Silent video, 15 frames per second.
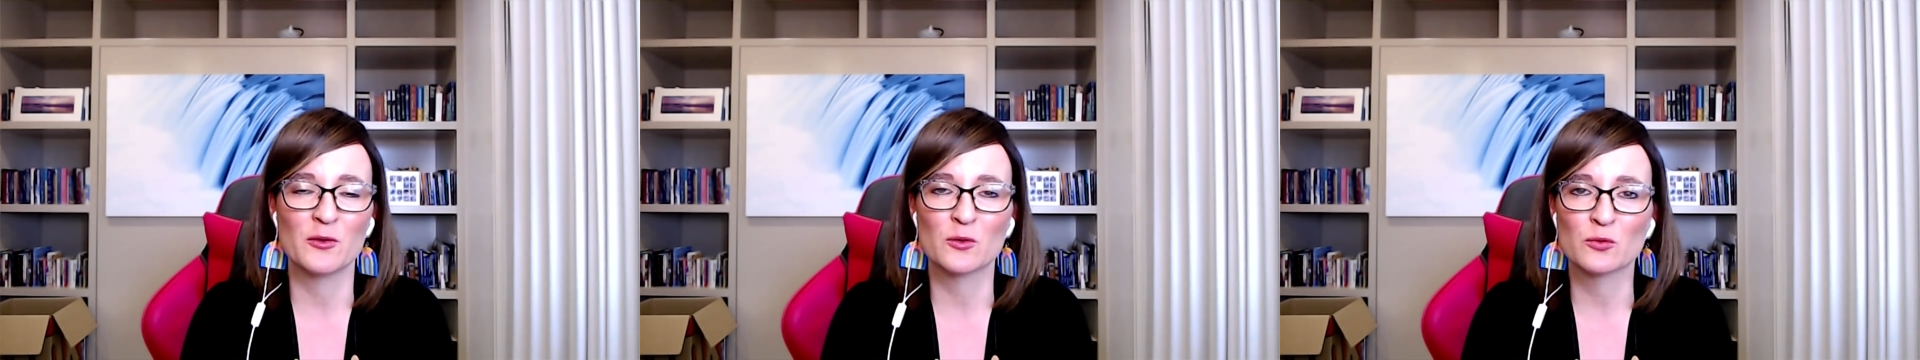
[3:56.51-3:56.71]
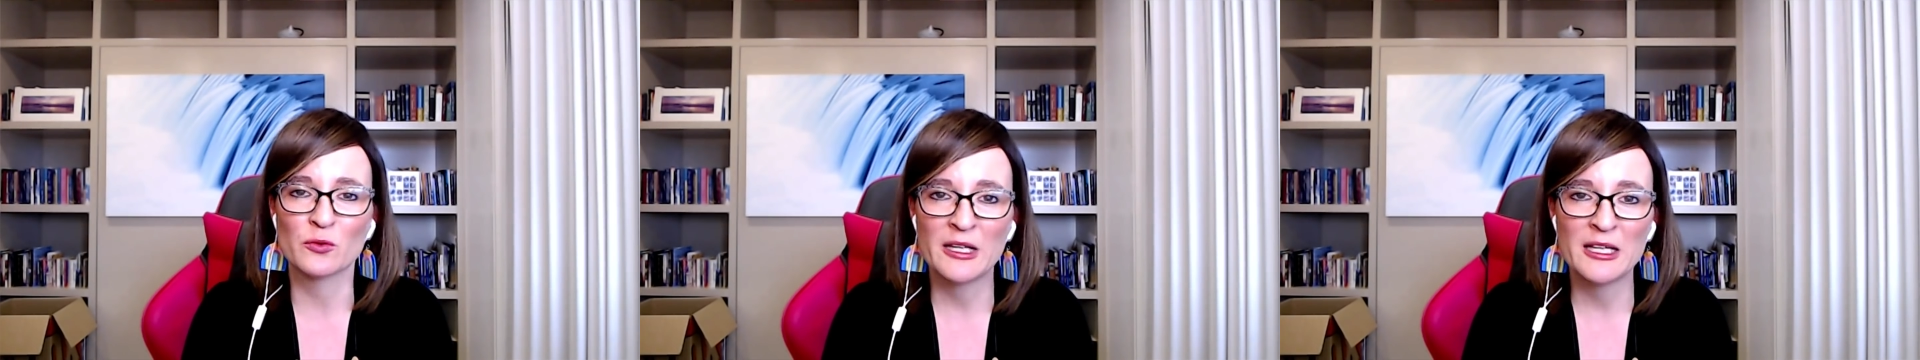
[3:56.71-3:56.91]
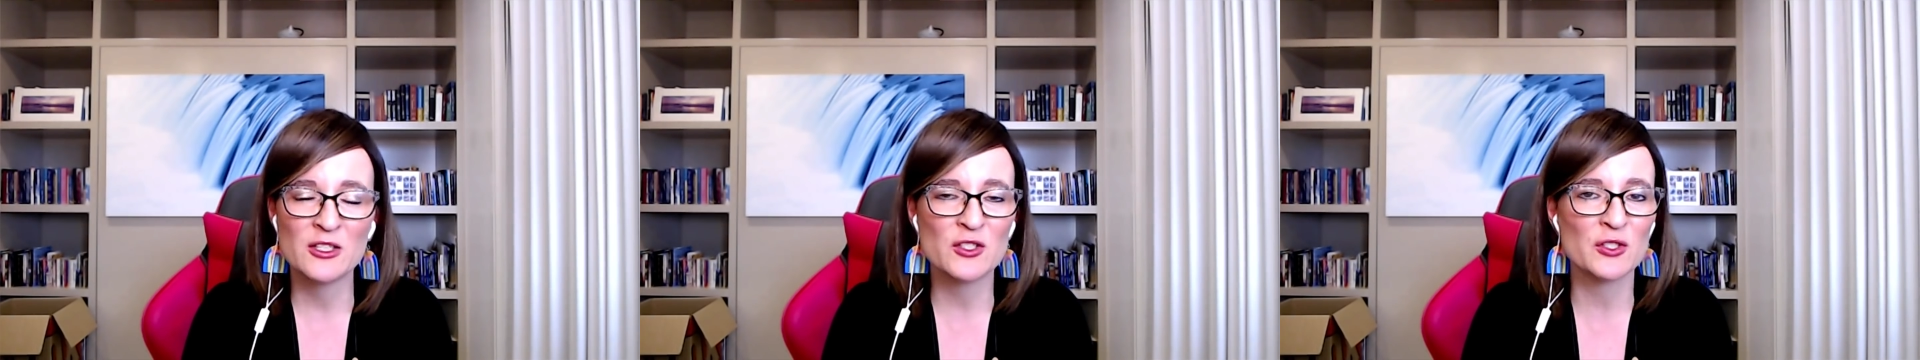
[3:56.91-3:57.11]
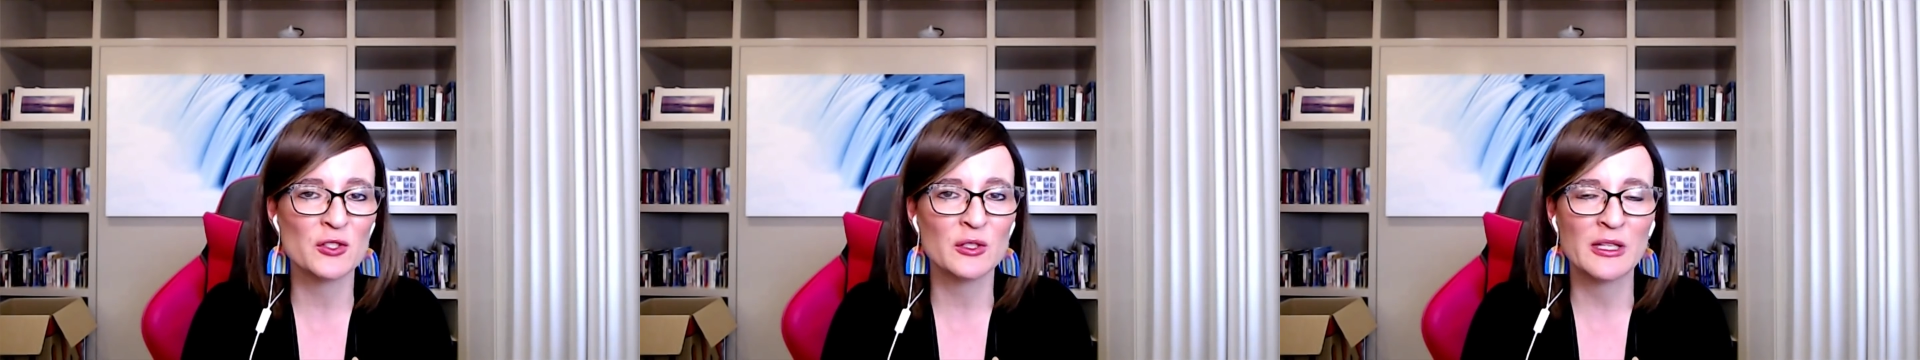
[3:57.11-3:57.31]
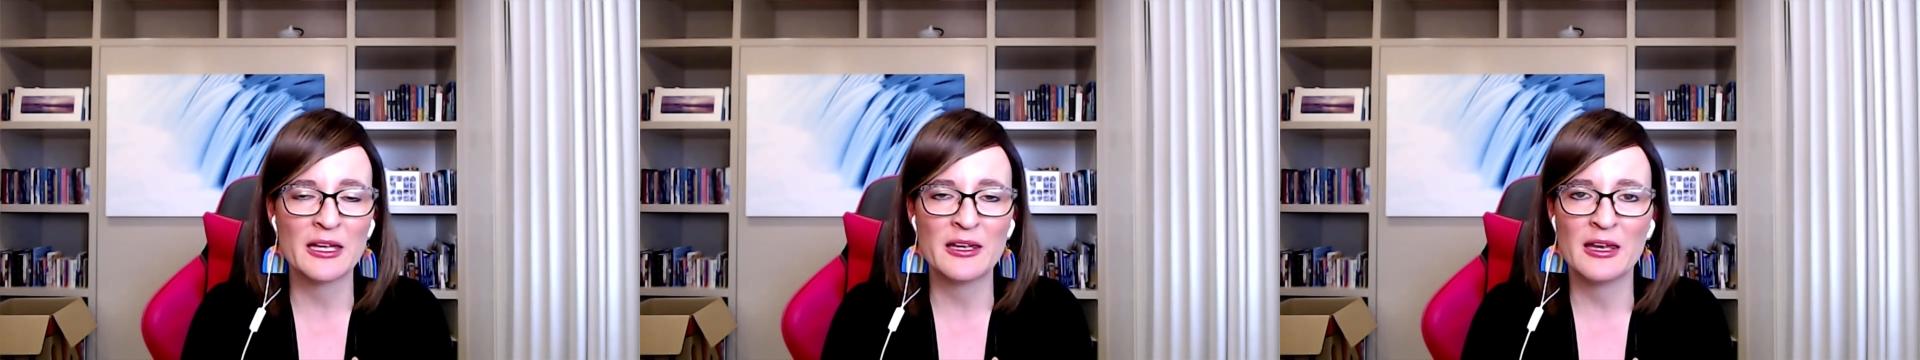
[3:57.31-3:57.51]
for
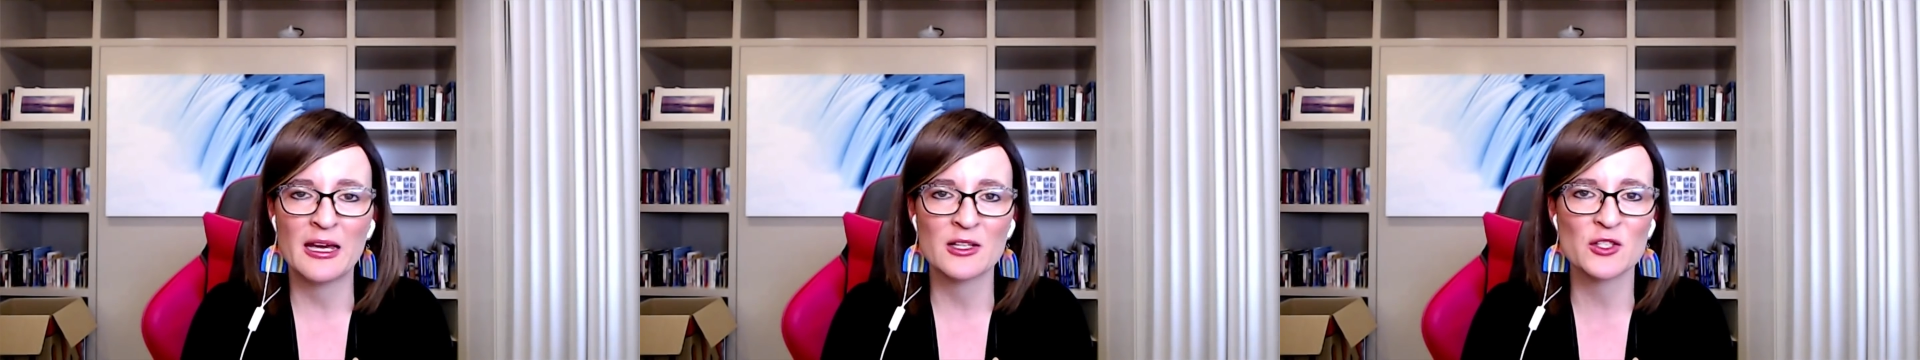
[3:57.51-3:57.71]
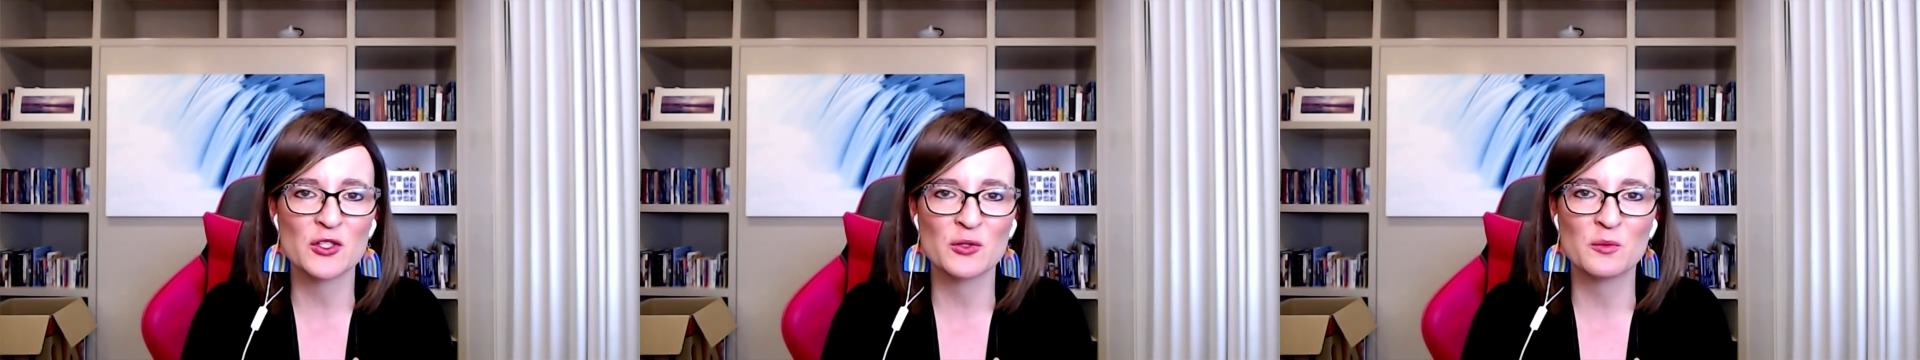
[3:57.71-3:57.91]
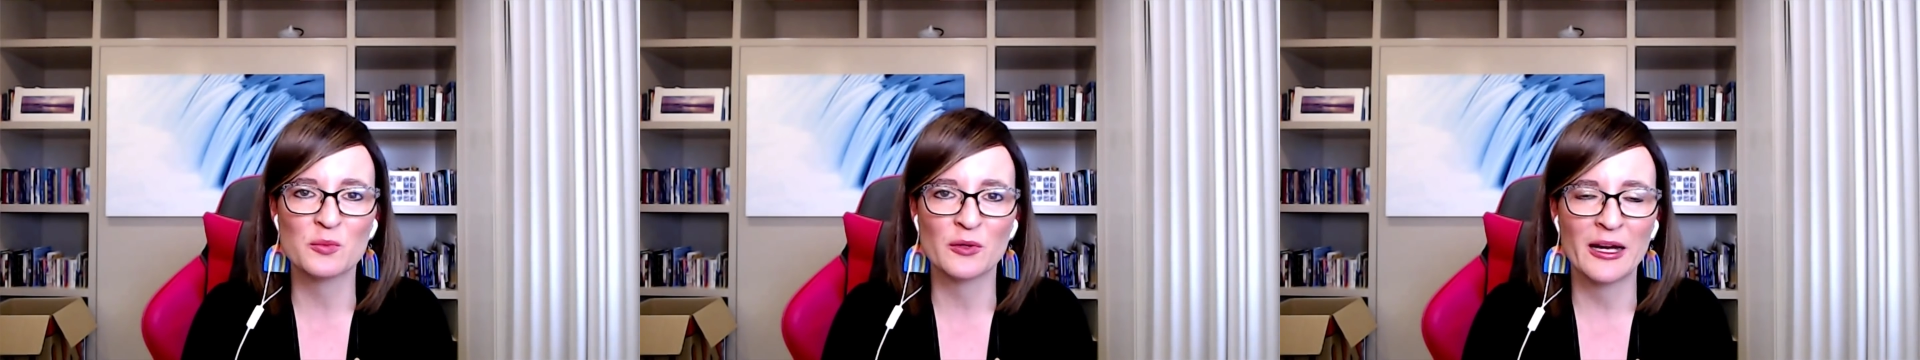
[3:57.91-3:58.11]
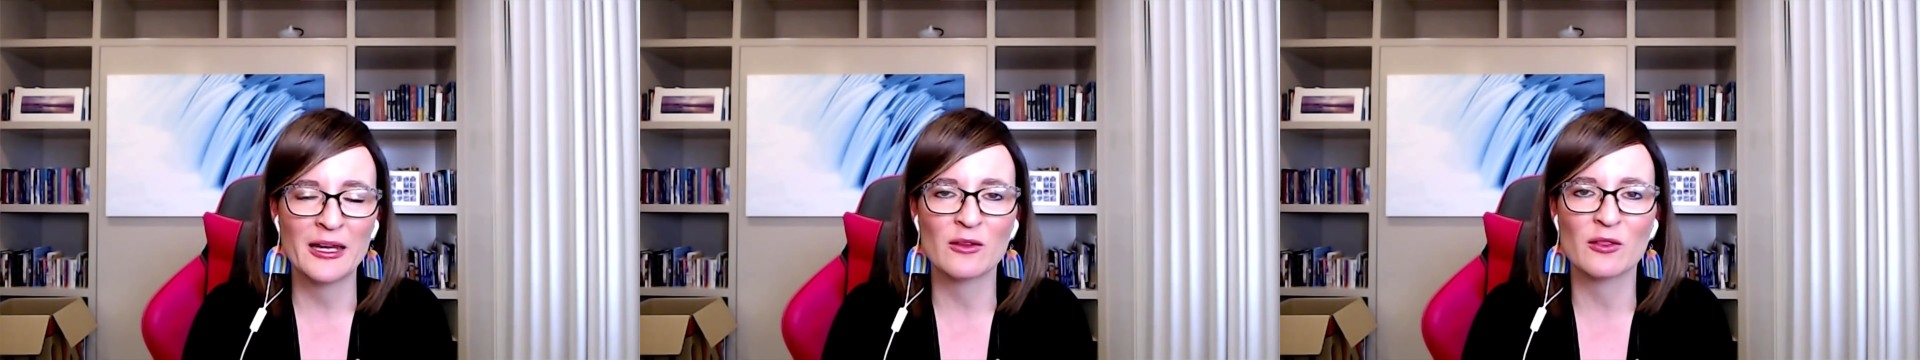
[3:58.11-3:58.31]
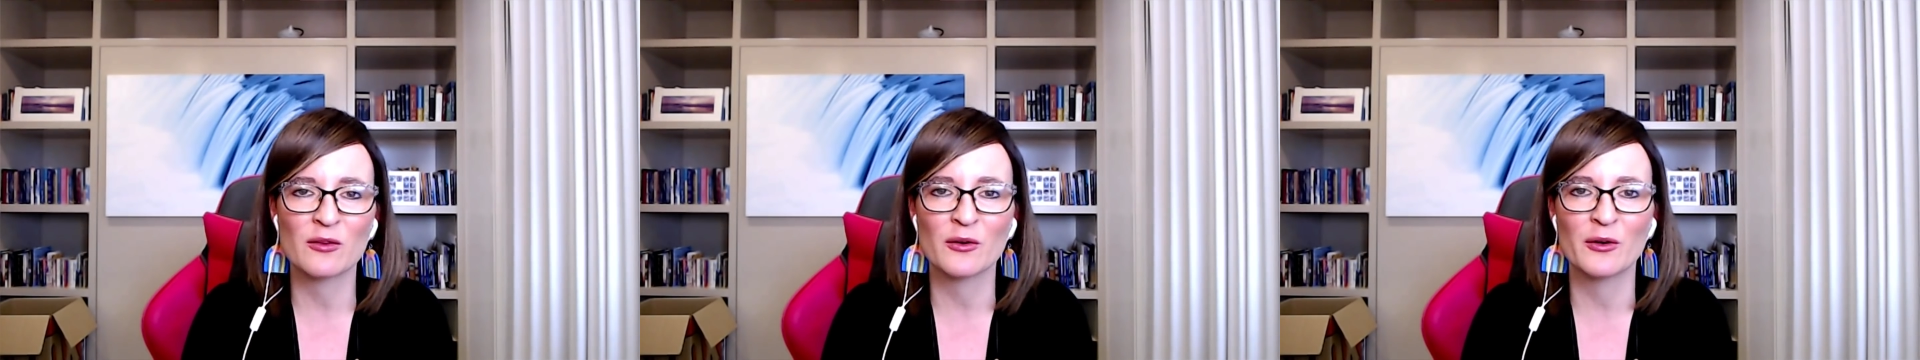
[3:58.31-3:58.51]
regional and national
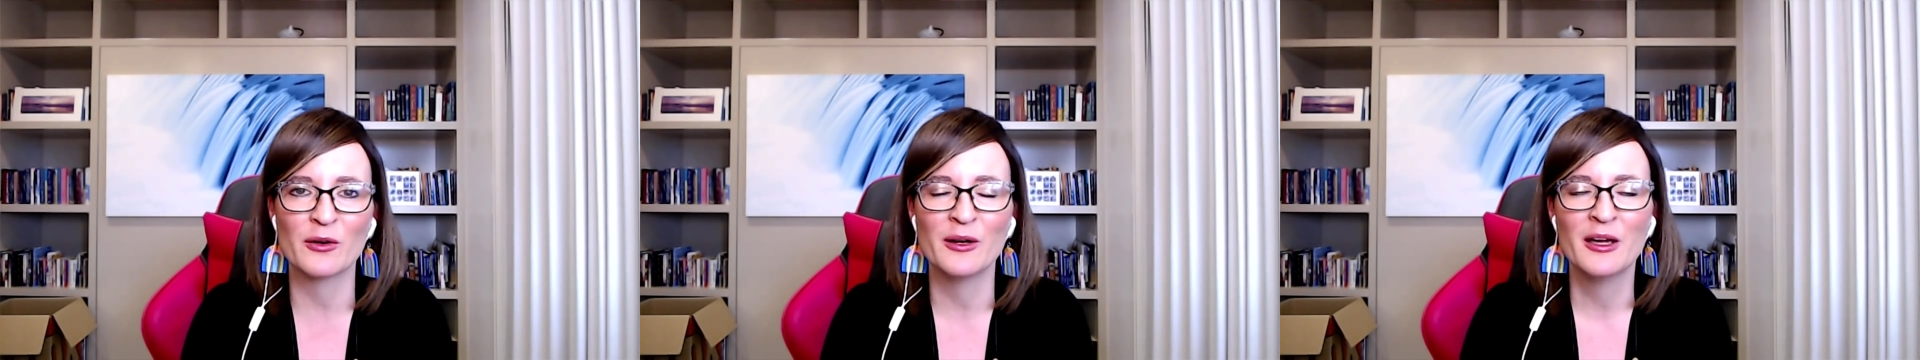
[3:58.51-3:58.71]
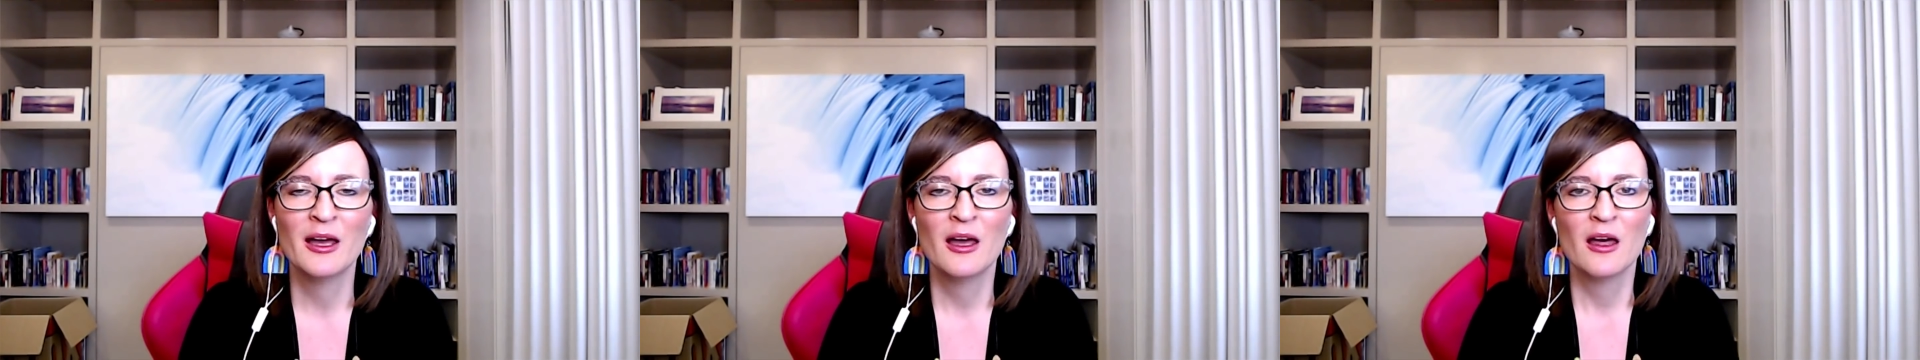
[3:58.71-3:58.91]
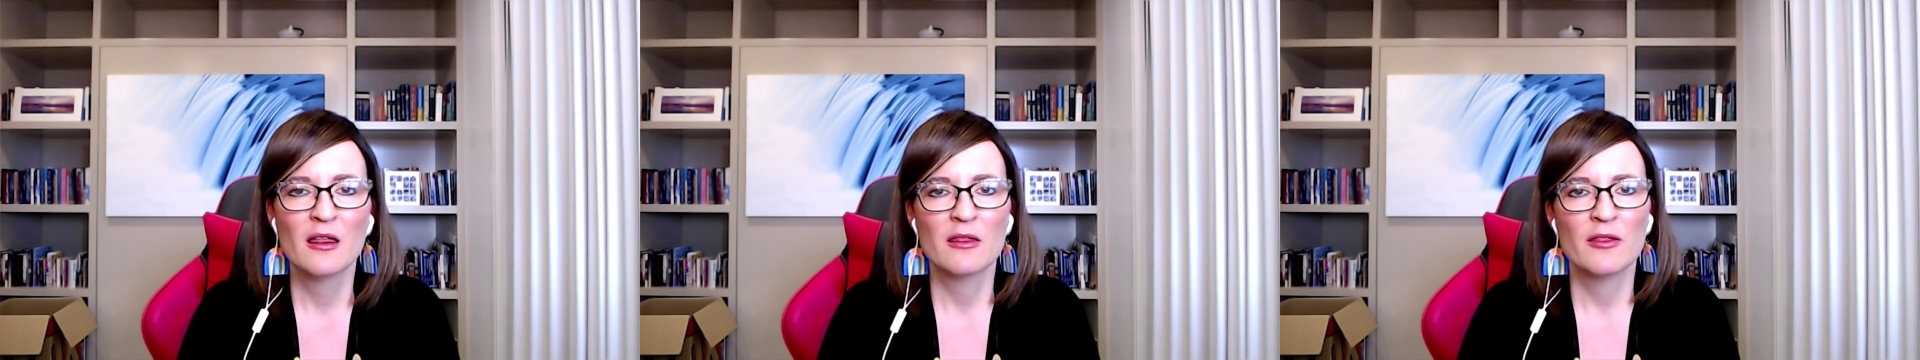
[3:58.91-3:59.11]
breakthrough